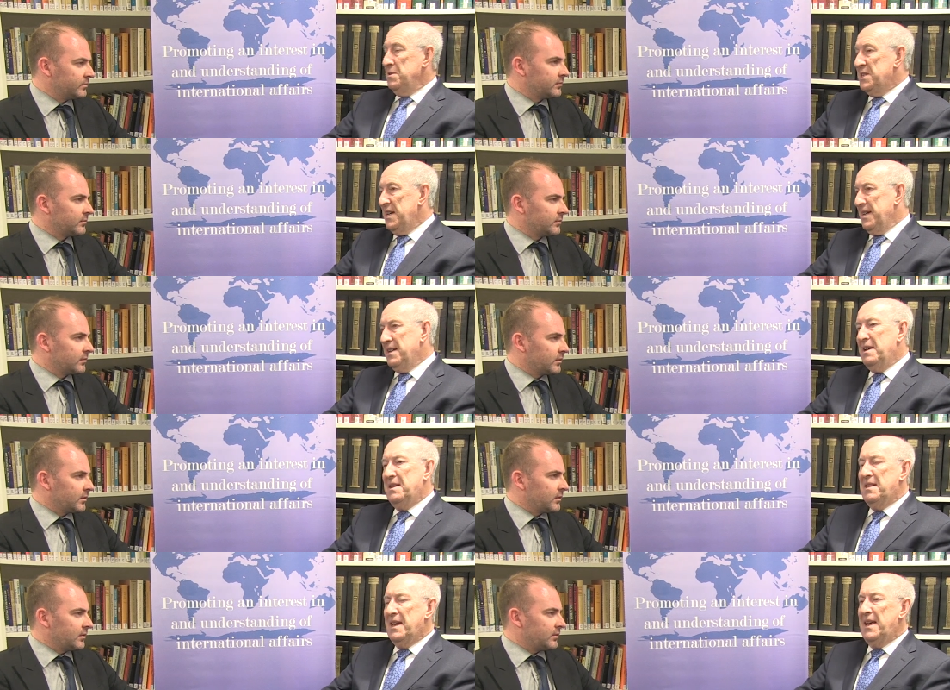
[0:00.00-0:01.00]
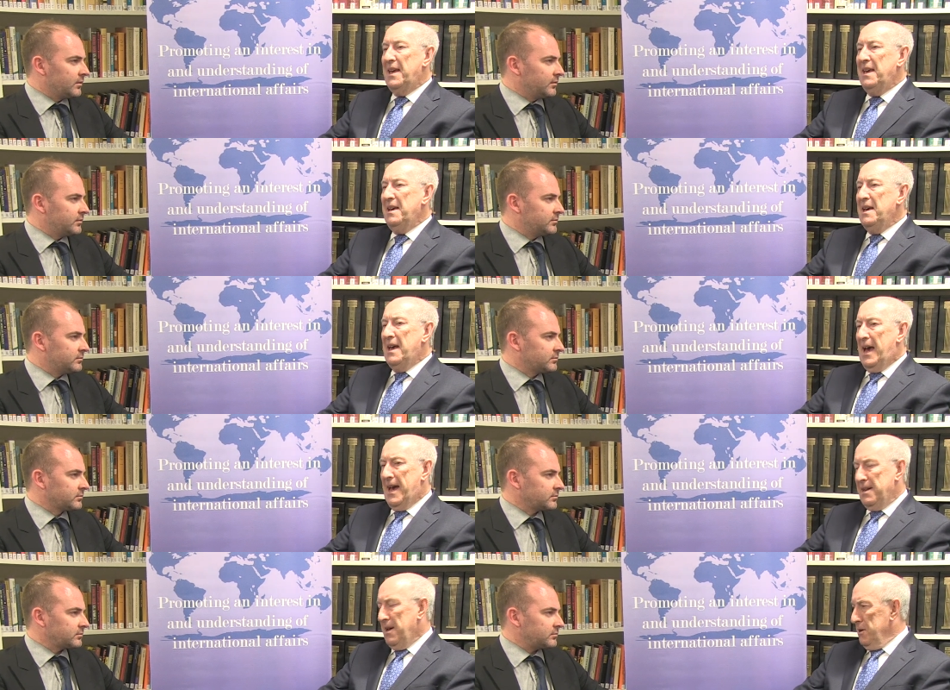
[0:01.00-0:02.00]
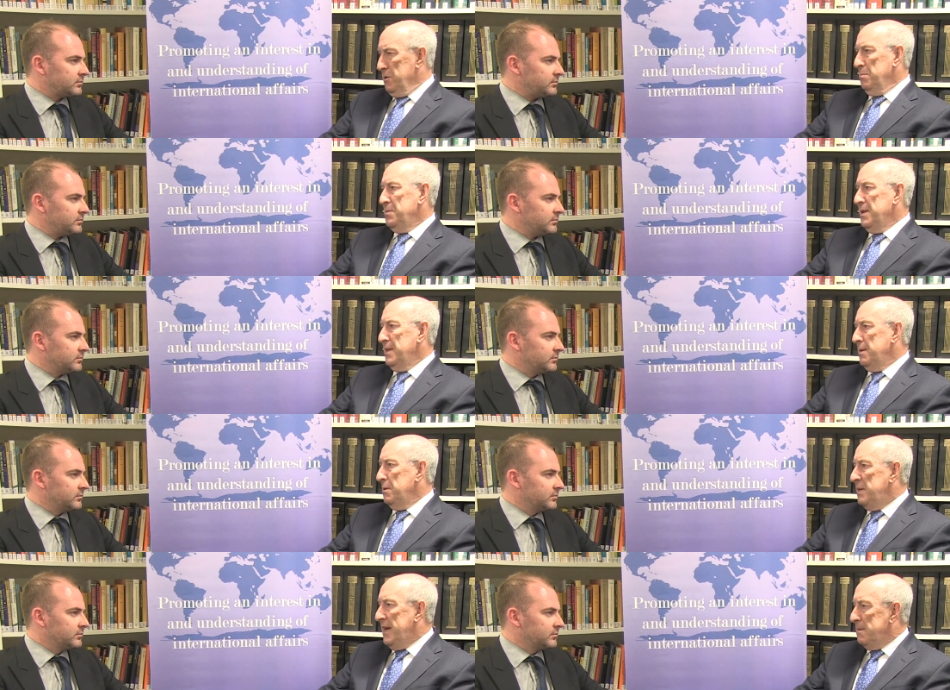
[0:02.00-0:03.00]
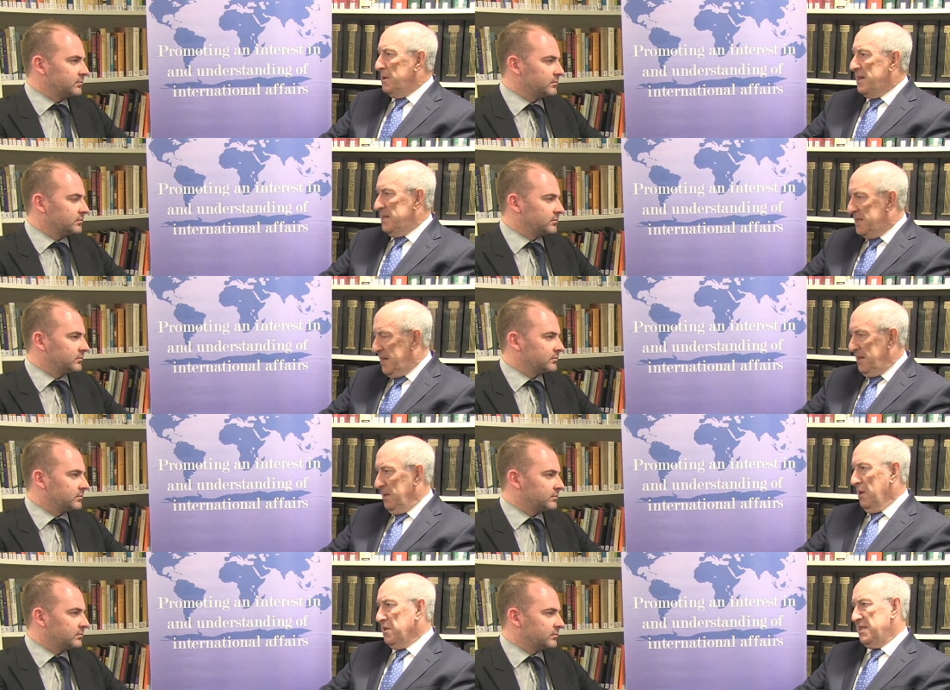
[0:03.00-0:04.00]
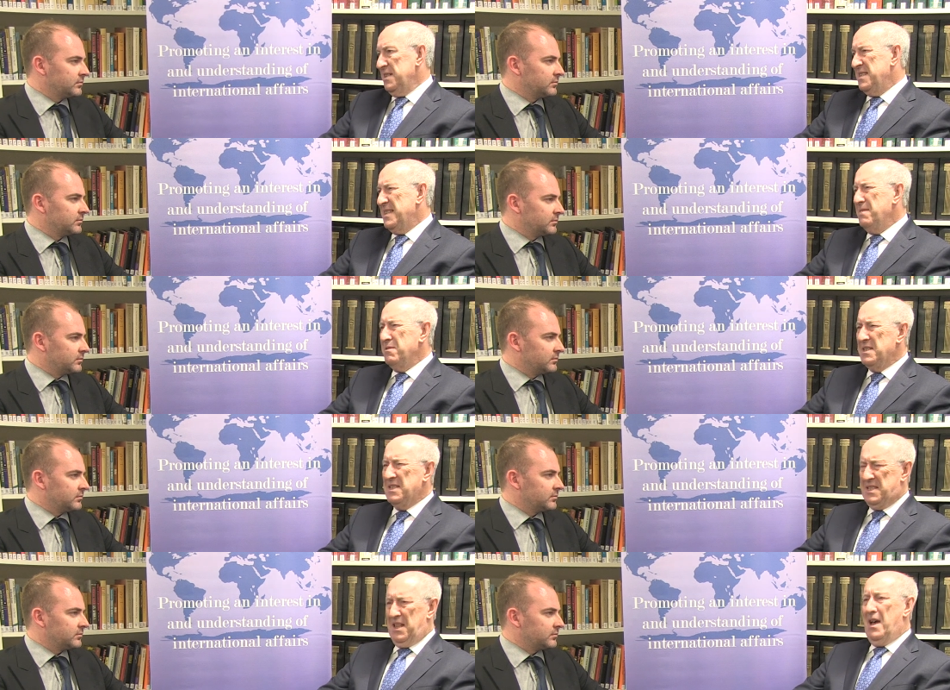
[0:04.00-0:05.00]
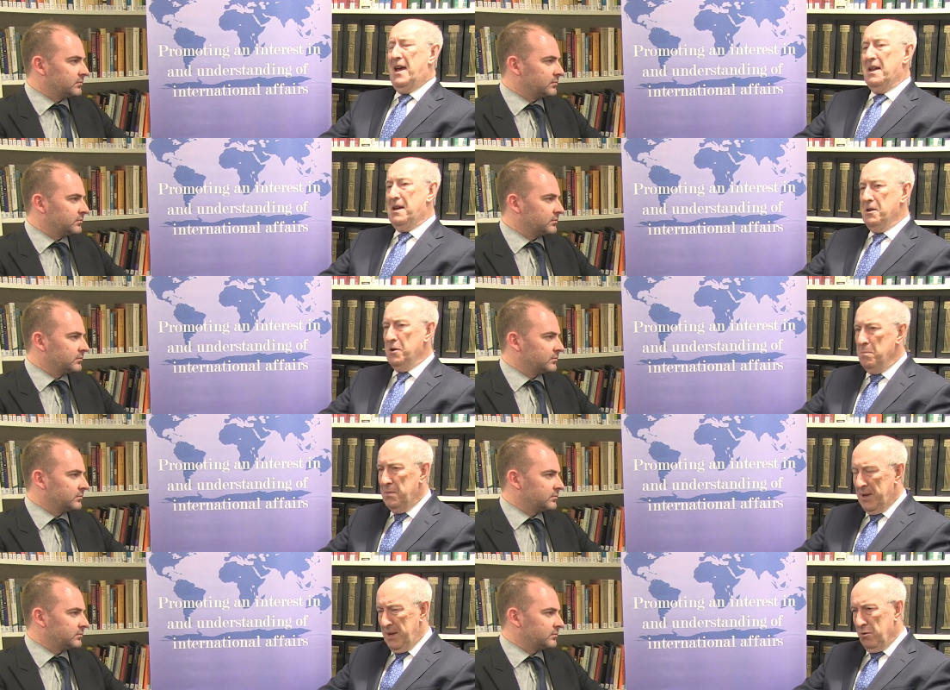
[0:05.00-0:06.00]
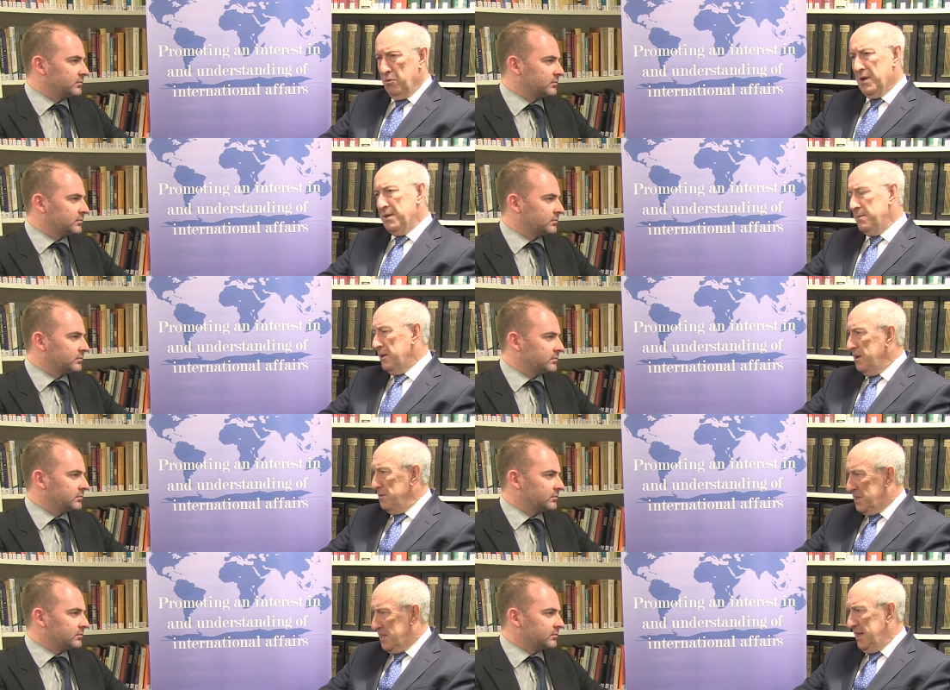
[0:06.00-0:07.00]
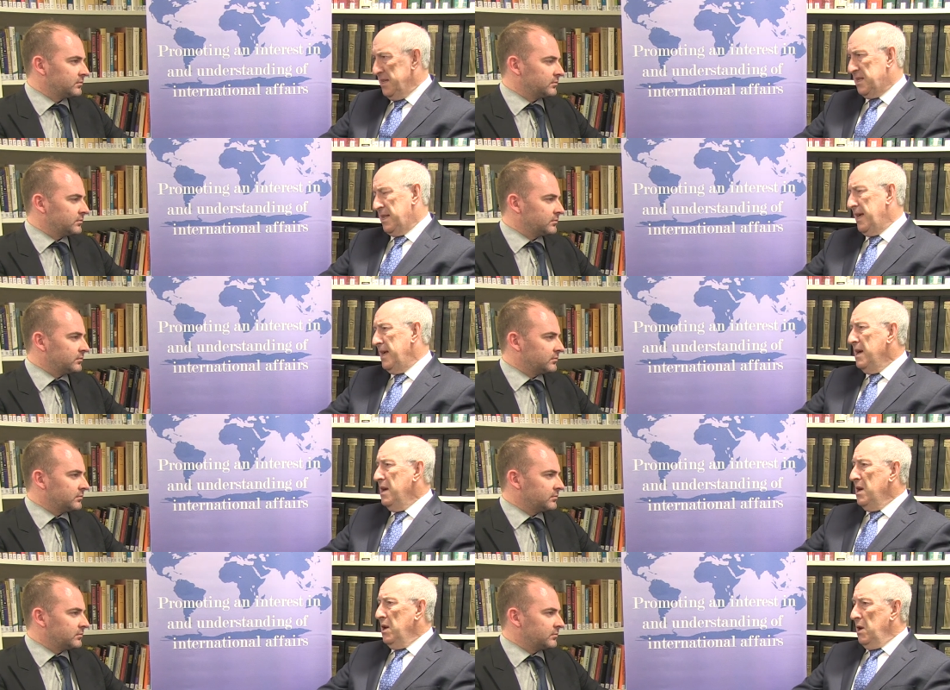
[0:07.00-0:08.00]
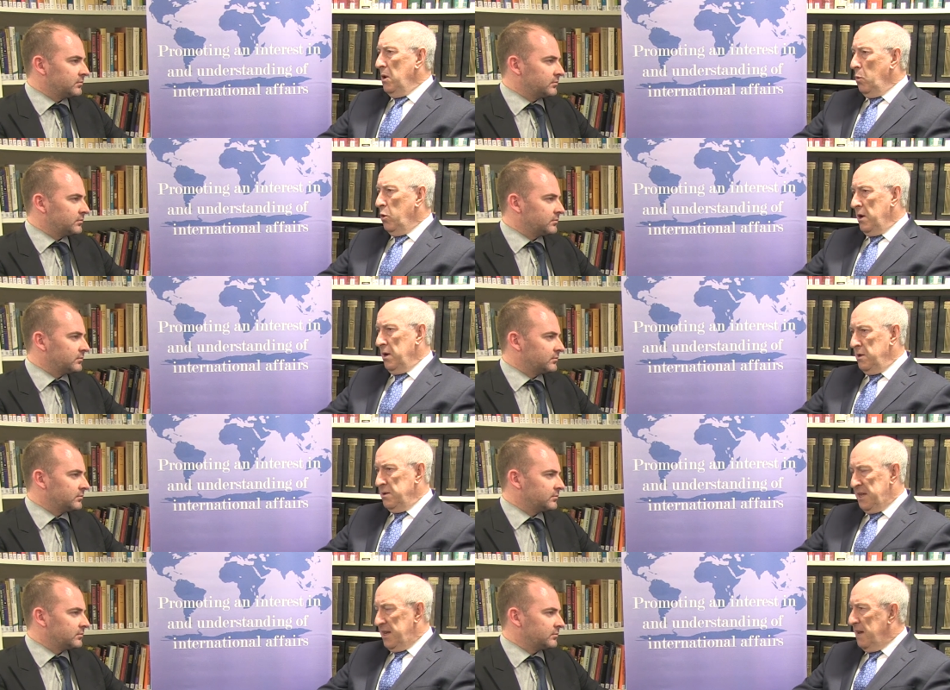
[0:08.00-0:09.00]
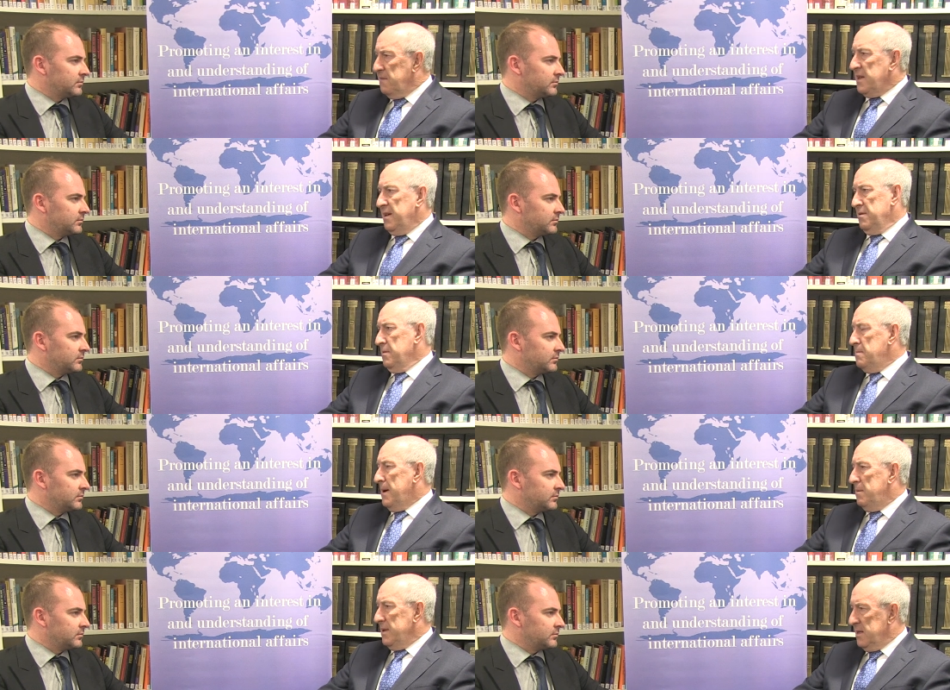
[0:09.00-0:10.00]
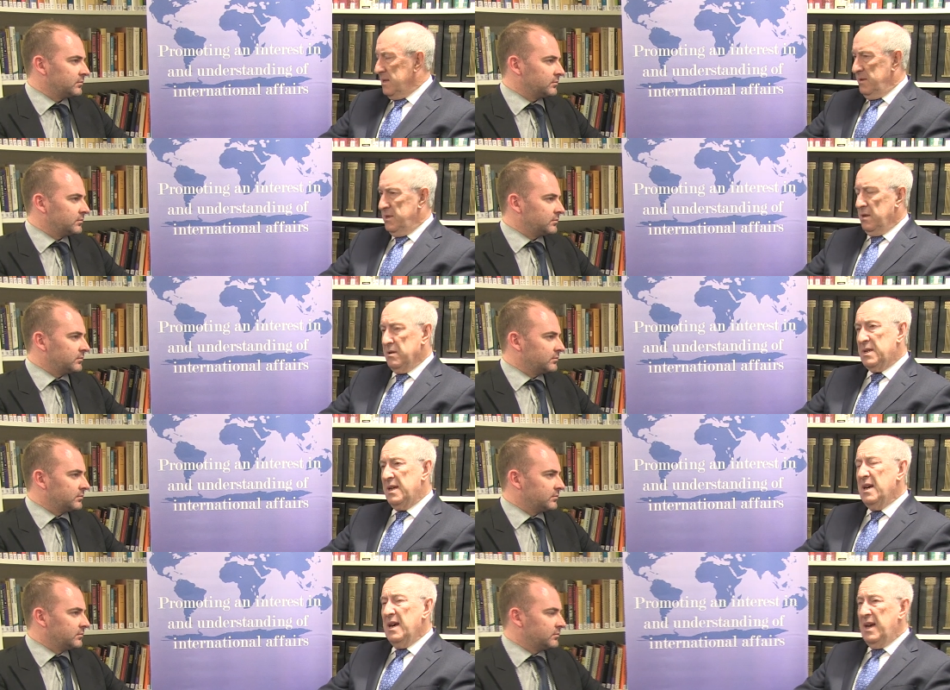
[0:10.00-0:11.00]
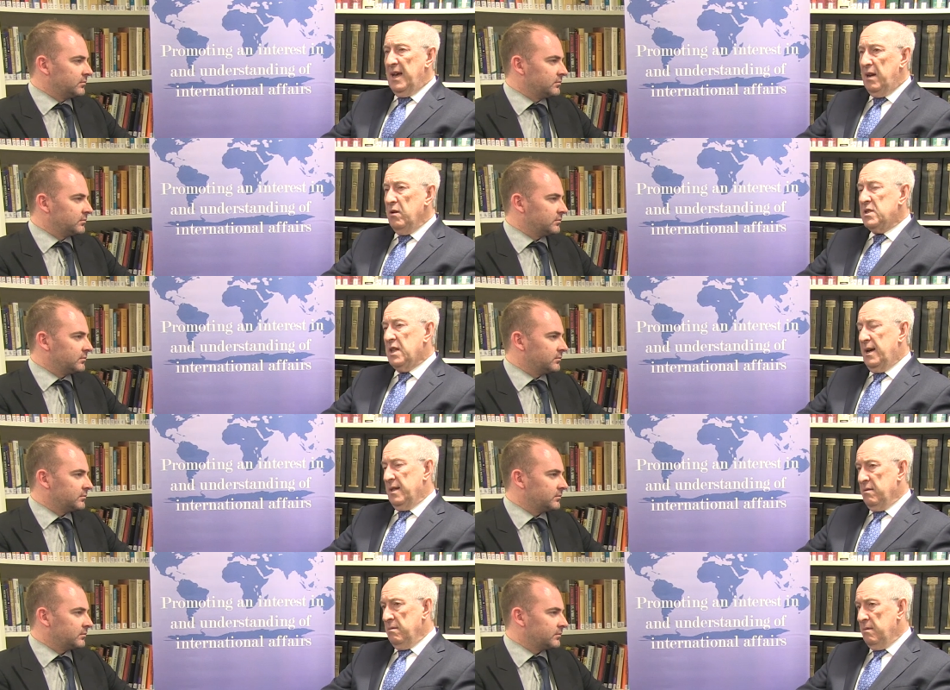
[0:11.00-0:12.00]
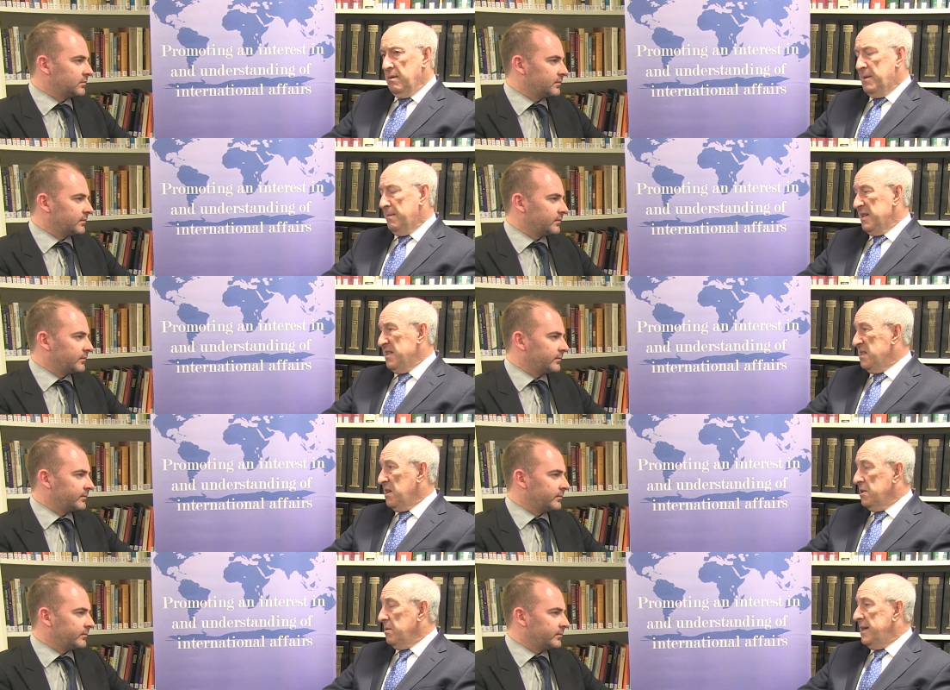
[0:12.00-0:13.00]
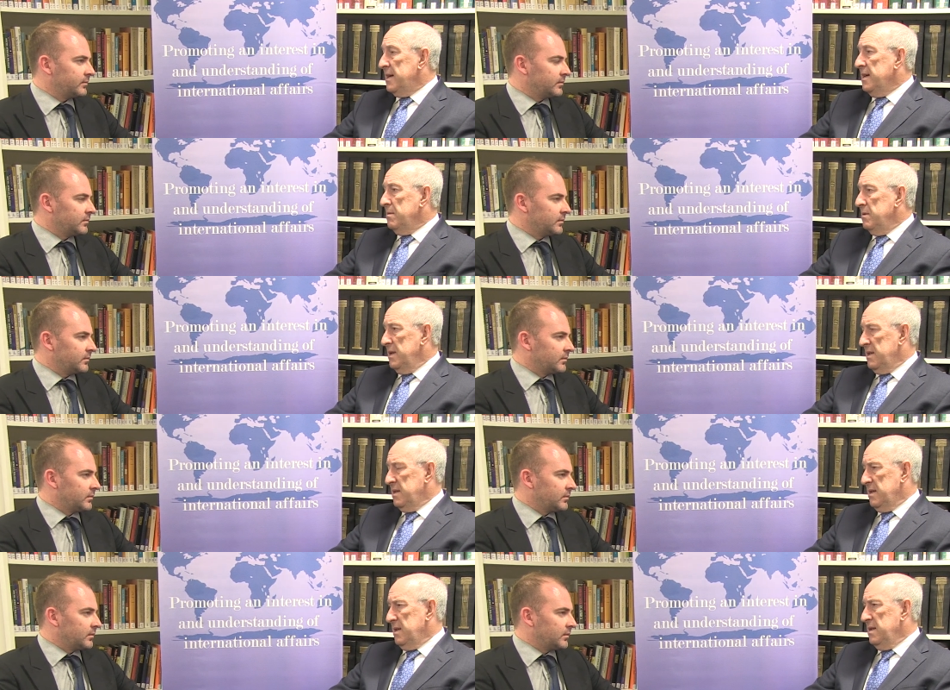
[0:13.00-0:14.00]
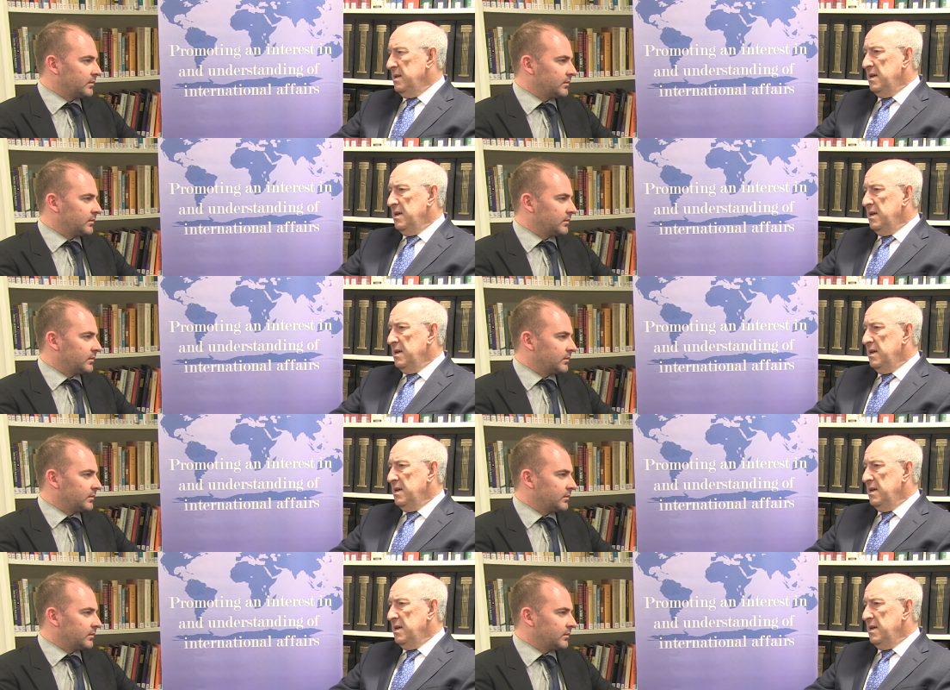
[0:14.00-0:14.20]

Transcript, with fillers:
Speaker 1: as you said, they had hope that they would be able to contain the losses. There was a slight hope that although they would lose seats, they wouldn't lose enough to give the Republicans a majority. It looks like the Republicans are going to end up with uh,